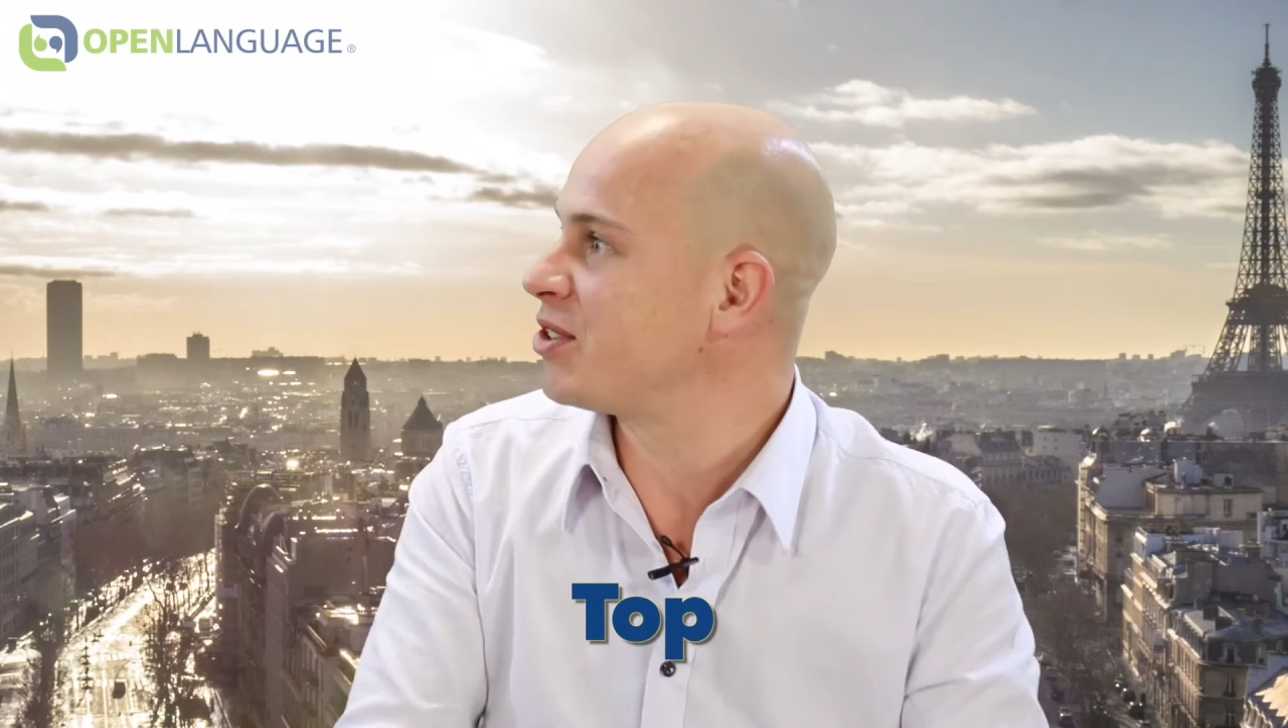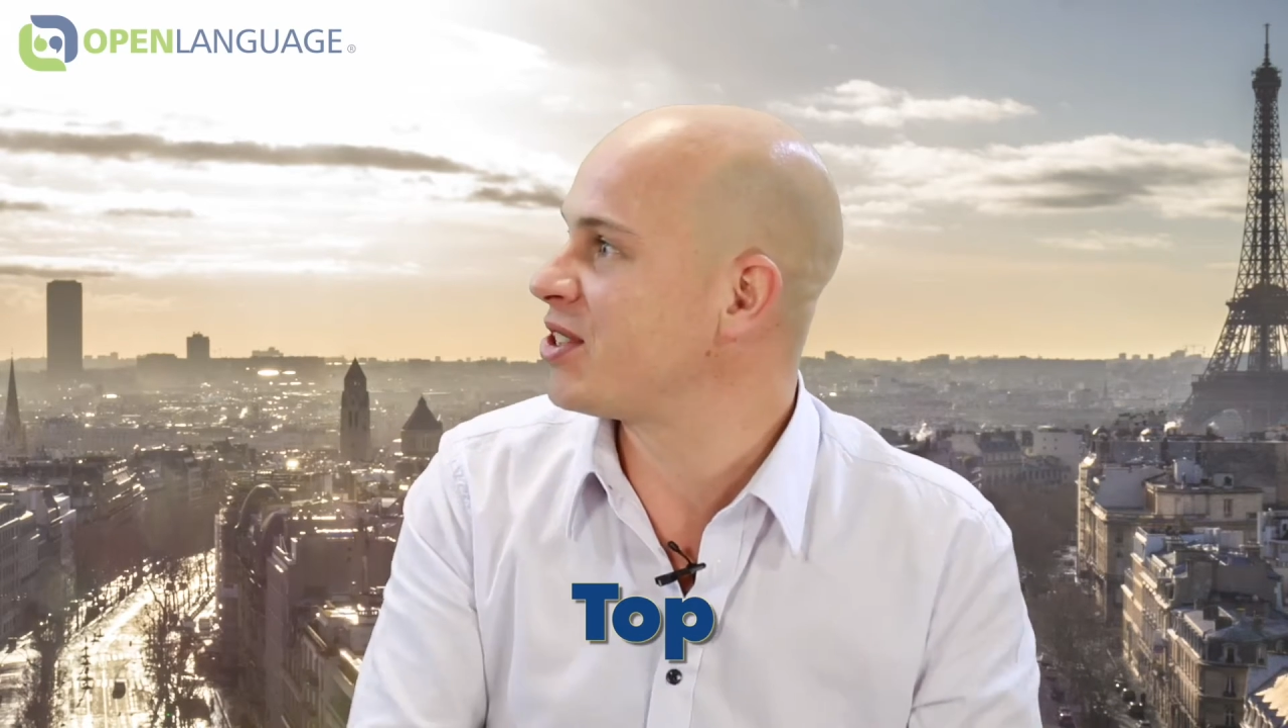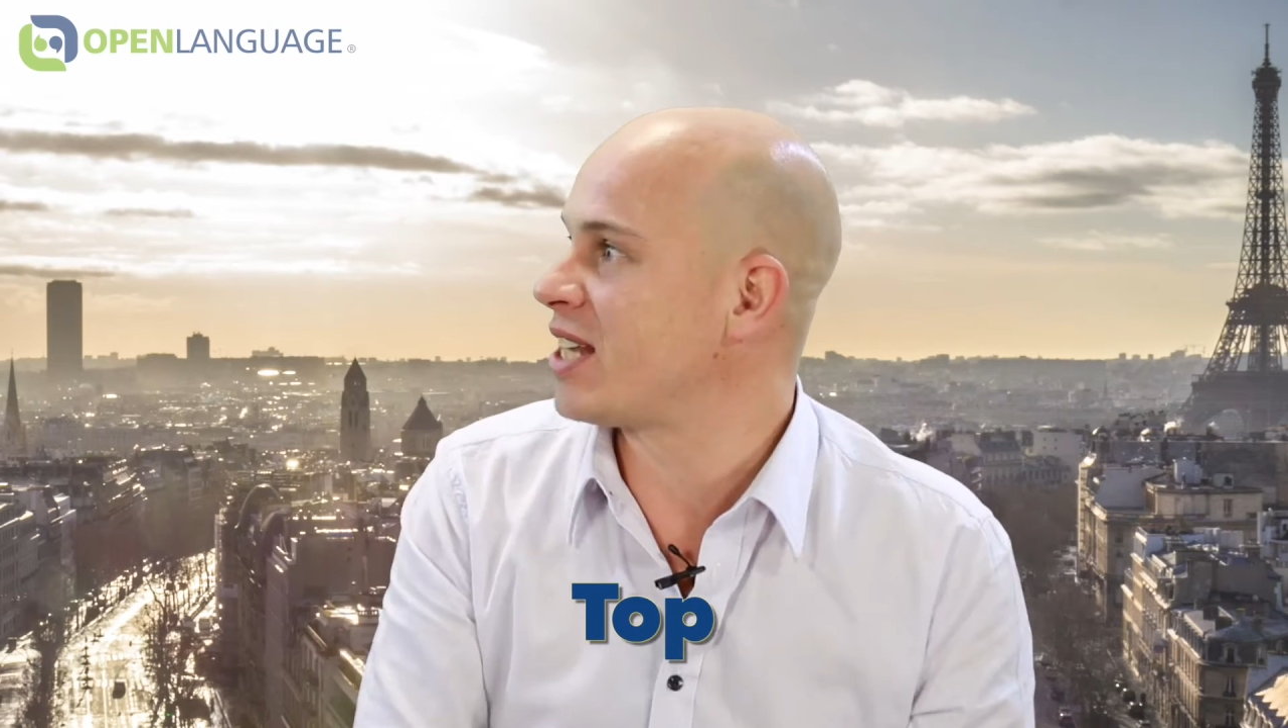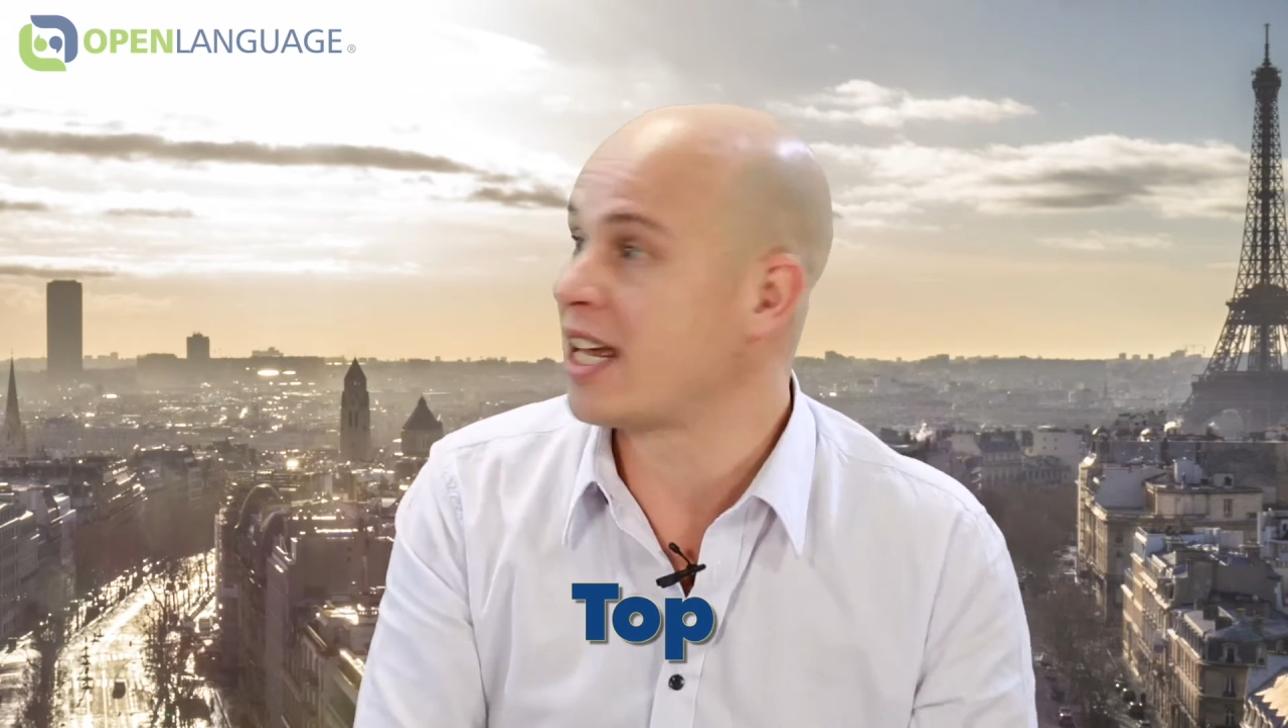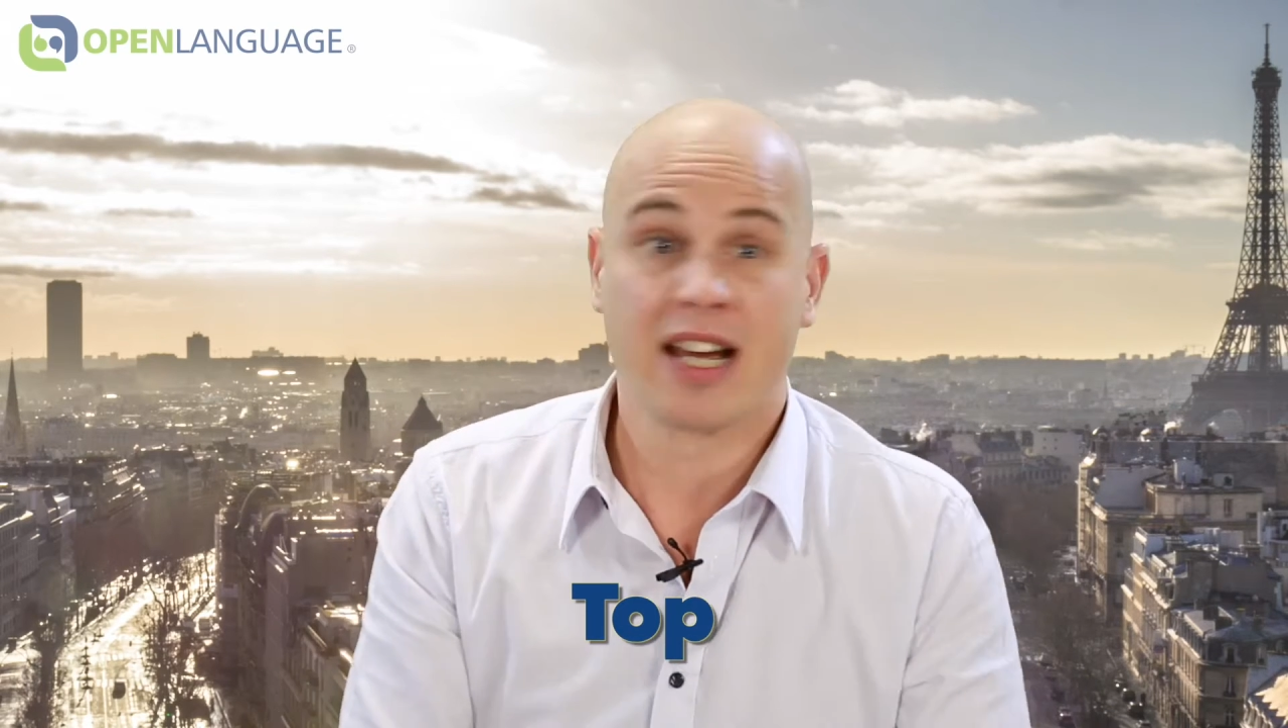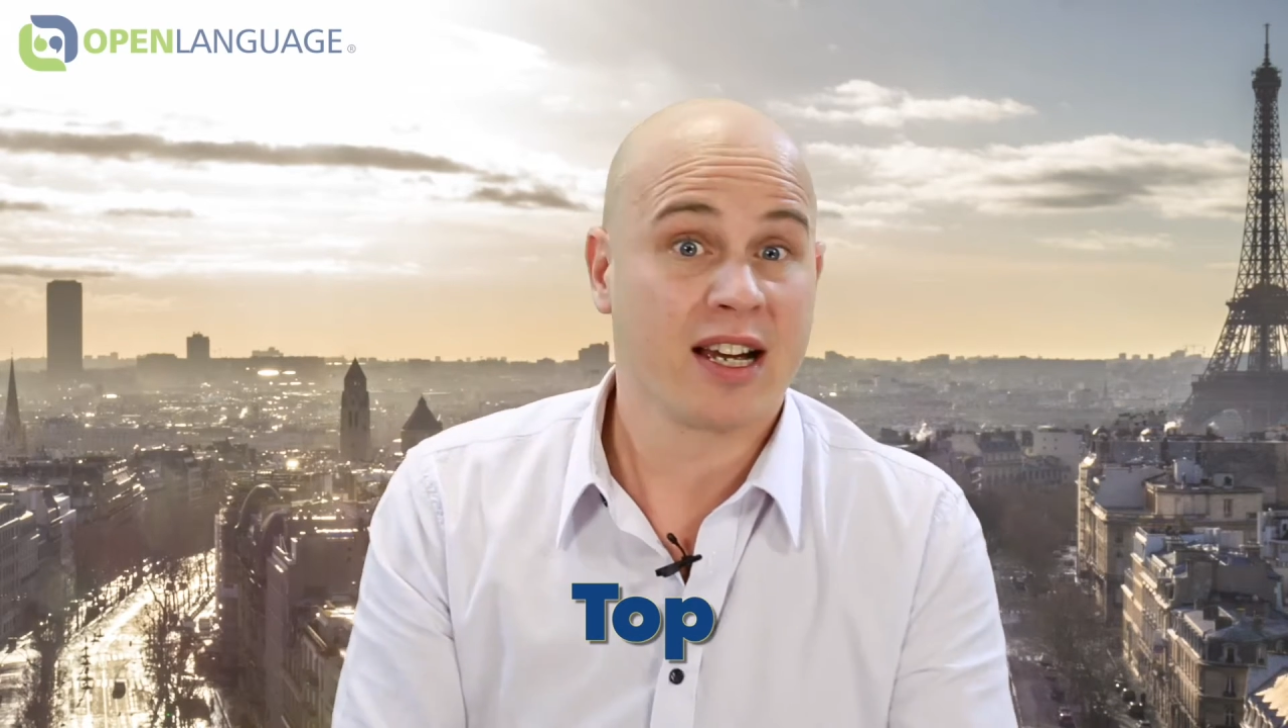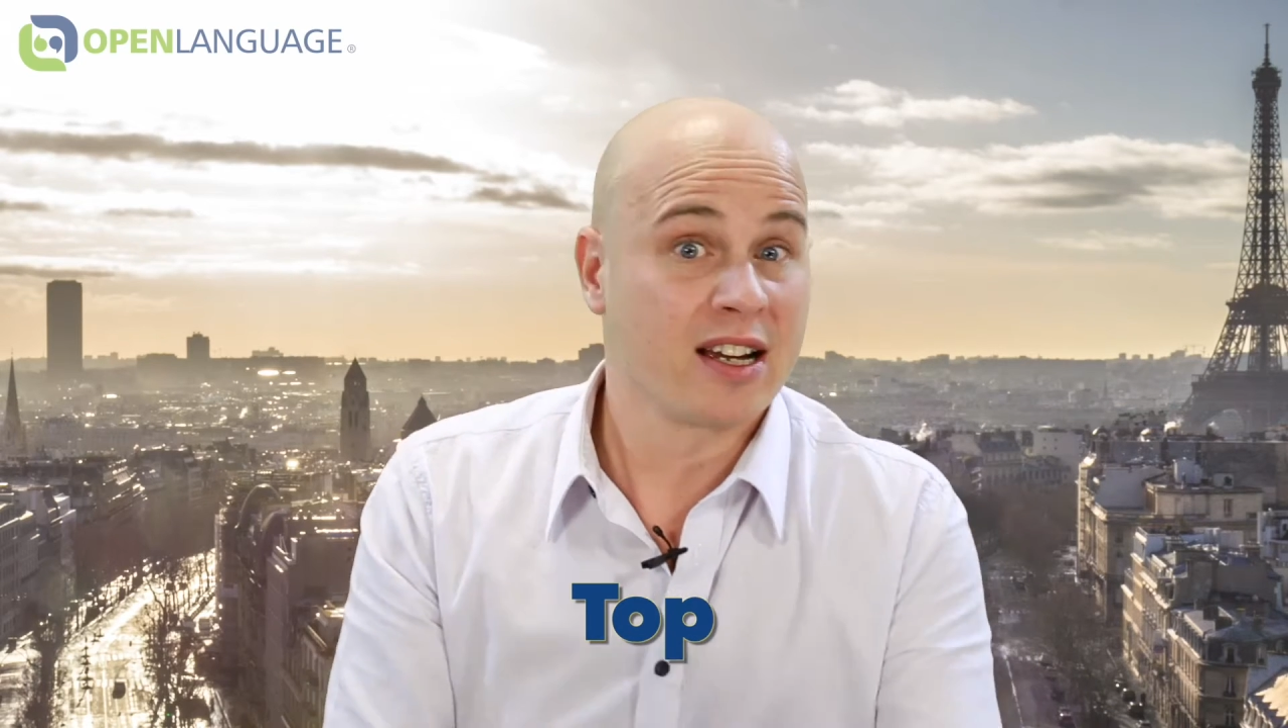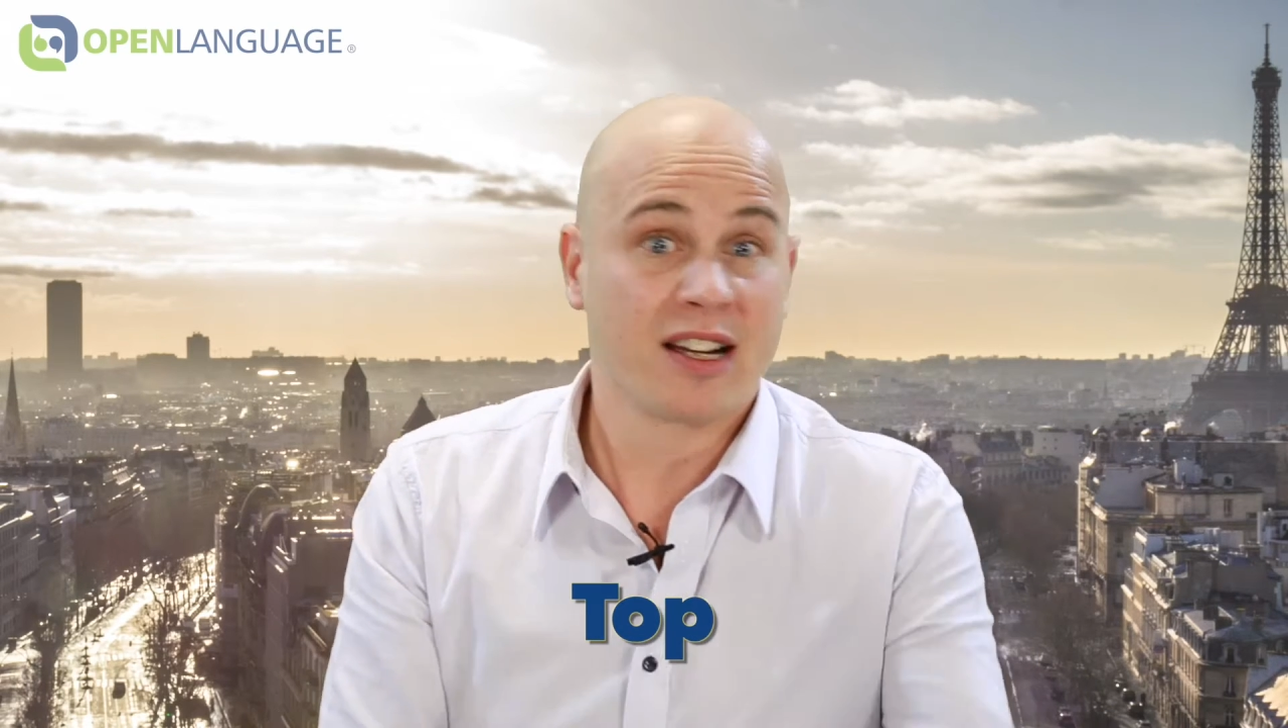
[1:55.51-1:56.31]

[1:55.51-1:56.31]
to say,